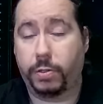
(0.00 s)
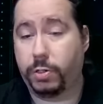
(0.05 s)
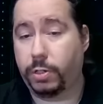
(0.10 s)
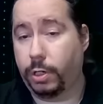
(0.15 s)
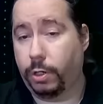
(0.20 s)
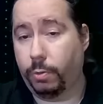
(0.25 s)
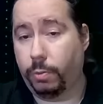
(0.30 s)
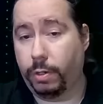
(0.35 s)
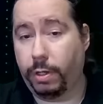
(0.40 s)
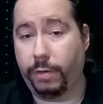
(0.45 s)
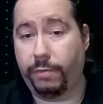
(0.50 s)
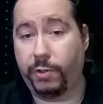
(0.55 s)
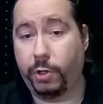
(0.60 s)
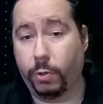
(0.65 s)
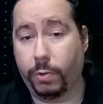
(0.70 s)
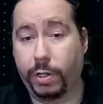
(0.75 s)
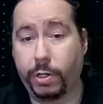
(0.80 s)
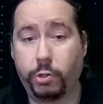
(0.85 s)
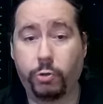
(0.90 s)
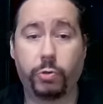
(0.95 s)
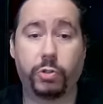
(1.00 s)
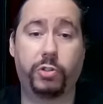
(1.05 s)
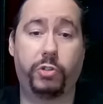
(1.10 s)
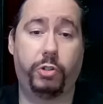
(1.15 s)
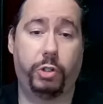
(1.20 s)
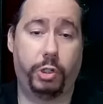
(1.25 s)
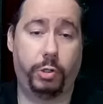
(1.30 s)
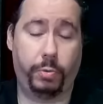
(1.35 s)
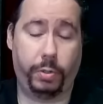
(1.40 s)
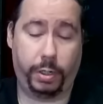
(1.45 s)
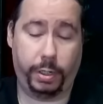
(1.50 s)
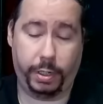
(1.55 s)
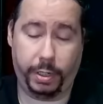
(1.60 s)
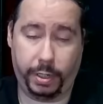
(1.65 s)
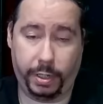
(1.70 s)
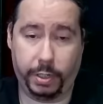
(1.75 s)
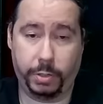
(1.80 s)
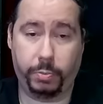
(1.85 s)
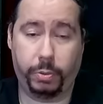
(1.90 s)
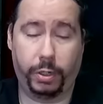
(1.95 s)
So, if your interest genuinely
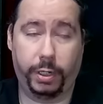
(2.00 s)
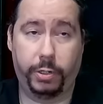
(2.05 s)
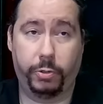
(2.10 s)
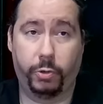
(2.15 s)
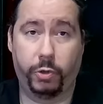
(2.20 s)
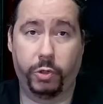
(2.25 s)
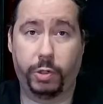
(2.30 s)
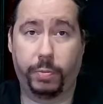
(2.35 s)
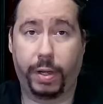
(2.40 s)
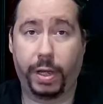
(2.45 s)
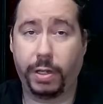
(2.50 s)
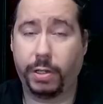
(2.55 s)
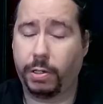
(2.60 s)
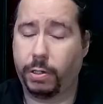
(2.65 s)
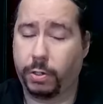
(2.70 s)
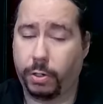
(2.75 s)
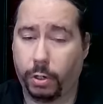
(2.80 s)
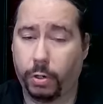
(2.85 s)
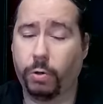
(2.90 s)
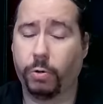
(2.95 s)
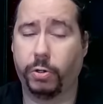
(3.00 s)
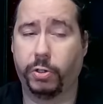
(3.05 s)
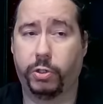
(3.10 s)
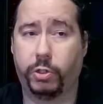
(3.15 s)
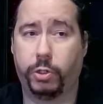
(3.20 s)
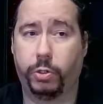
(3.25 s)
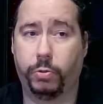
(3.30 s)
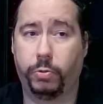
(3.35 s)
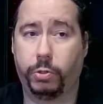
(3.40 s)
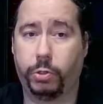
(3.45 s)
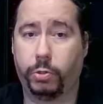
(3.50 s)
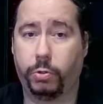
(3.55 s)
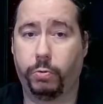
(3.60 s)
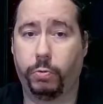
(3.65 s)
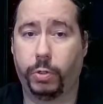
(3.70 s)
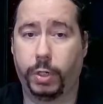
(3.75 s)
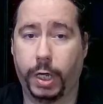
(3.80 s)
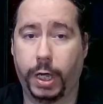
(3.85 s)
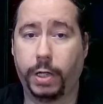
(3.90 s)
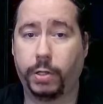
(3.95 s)
is plagiarism, I encourage you to
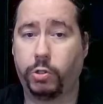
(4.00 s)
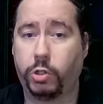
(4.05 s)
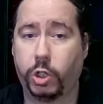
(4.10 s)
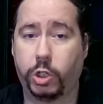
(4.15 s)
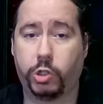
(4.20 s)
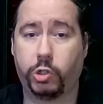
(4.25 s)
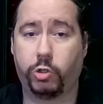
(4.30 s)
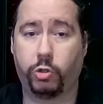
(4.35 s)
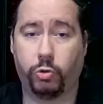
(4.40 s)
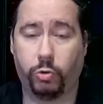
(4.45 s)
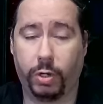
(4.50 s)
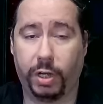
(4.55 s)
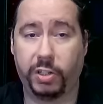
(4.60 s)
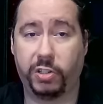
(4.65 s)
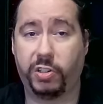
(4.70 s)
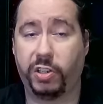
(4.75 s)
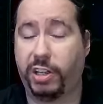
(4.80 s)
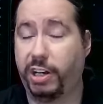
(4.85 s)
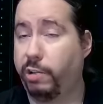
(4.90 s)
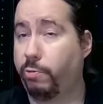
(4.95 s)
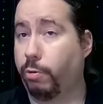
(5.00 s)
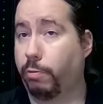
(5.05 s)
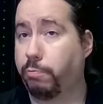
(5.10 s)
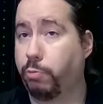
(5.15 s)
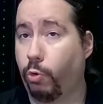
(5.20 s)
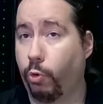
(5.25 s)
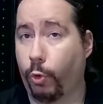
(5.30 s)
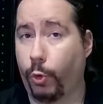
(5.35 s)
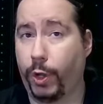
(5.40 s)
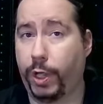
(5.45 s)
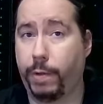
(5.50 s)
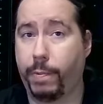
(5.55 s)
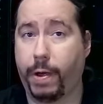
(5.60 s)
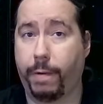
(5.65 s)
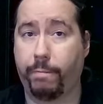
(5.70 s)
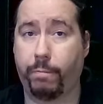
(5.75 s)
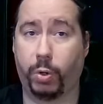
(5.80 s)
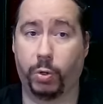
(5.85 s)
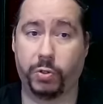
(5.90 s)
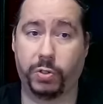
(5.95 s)
not just trust any reporting
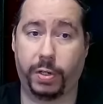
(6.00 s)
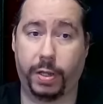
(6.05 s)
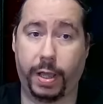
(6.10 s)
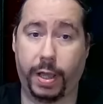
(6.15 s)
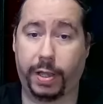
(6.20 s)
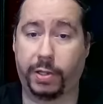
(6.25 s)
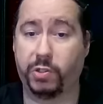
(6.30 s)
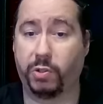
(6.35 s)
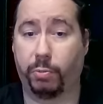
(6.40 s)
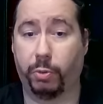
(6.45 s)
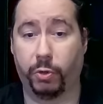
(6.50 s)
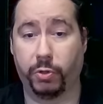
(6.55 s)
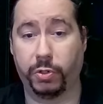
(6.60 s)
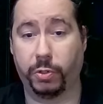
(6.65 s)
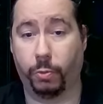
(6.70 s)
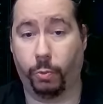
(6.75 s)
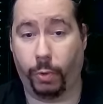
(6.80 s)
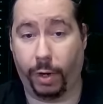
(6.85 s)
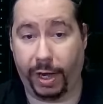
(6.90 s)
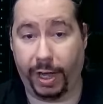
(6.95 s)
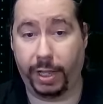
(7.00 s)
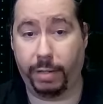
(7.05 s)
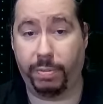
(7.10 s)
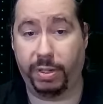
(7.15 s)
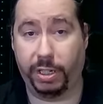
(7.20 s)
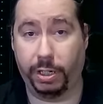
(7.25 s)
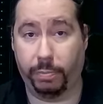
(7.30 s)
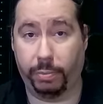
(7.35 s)
about person X or person Y being a